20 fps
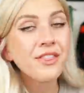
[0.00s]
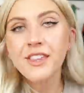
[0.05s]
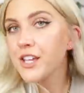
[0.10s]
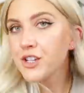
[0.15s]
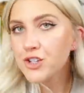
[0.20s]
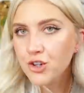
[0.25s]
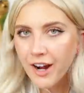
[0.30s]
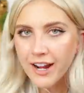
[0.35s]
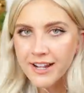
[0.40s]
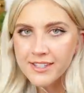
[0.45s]
the
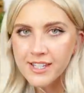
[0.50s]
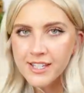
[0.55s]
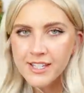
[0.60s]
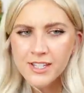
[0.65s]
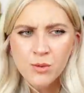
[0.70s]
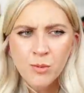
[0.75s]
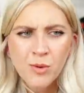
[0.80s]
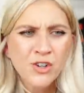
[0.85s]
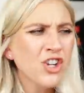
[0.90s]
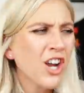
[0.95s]

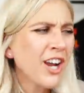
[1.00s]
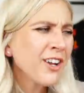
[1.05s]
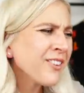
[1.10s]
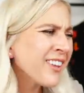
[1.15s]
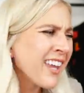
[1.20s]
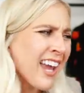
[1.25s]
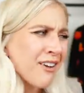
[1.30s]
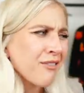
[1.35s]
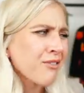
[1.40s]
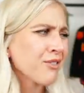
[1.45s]
dresses, which I
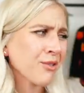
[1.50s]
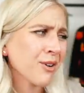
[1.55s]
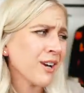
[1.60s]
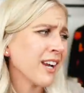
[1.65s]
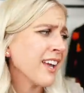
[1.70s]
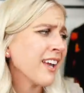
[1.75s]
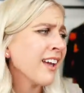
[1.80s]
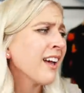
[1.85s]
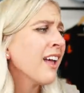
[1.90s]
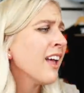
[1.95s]
only have
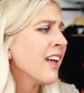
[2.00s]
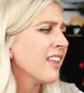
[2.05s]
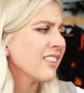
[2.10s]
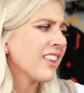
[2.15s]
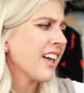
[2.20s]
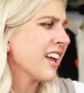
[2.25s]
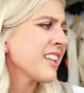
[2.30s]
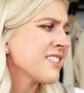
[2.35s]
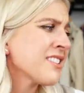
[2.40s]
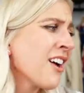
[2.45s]
3.
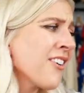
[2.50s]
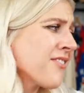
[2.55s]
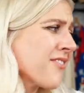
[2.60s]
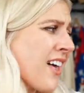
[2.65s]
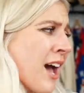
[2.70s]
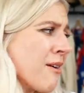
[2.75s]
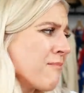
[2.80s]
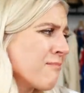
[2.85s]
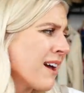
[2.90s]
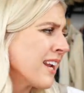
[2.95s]
Like, it's not
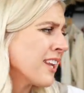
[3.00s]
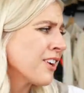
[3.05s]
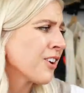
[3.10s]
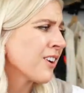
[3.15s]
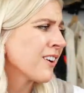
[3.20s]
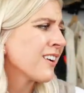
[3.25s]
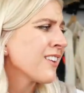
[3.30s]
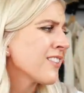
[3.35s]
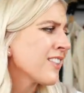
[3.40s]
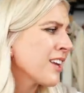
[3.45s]
that many or
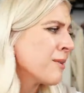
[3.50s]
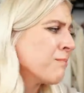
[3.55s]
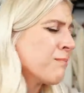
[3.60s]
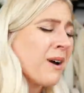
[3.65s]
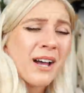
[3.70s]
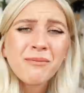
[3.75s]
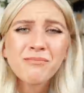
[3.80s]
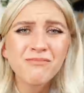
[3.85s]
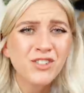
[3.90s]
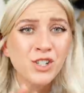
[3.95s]
anything,
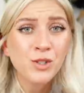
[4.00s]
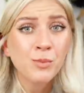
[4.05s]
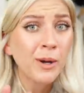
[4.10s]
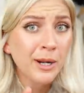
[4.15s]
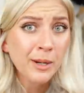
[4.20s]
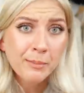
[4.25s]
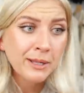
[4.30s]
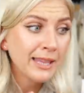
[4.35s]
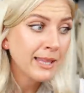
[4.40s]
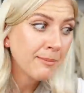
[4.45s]
but just want
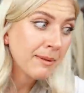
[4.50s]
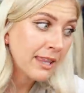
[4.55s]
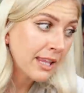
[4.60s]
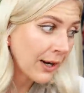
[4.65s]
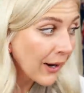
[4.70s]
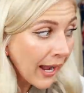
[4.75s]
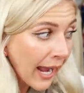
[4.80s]
to put them in their